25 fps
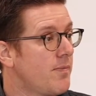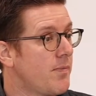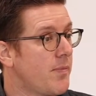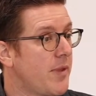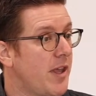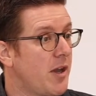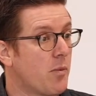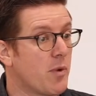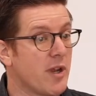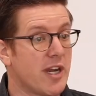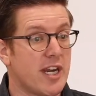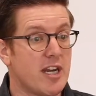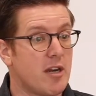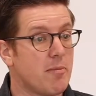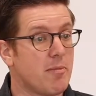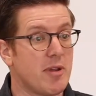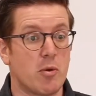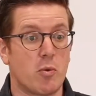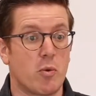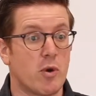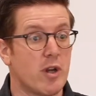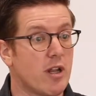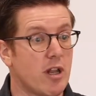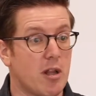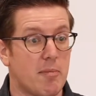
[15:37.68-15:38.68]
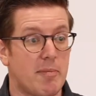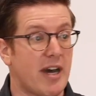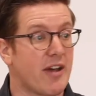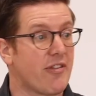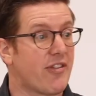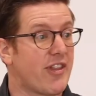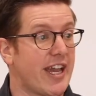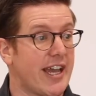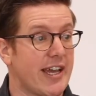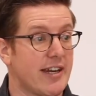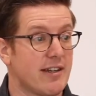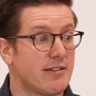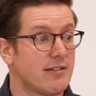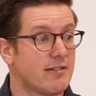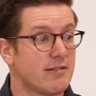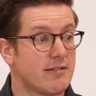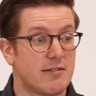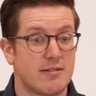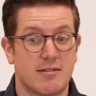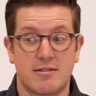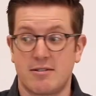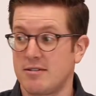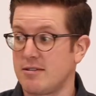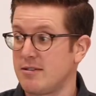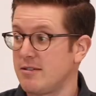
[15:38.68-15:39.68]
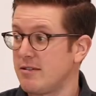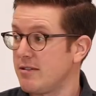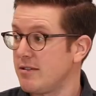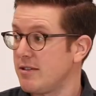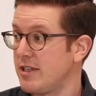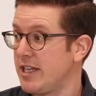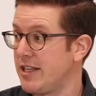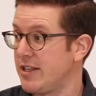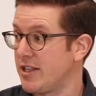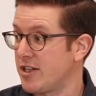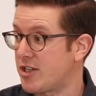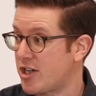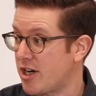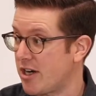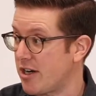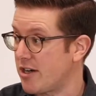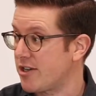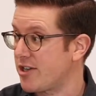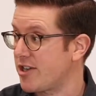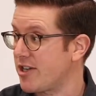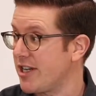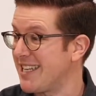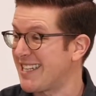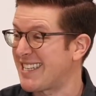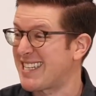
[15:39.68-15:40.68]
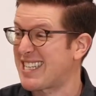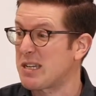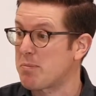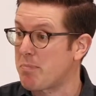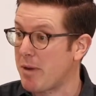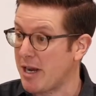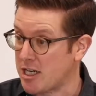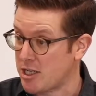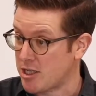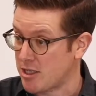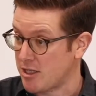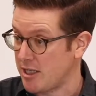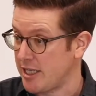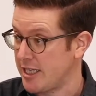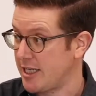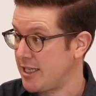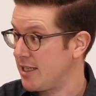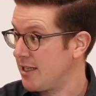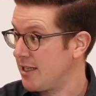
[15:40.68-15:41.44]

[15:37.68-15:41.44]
And we need to be real about that in the church, especially.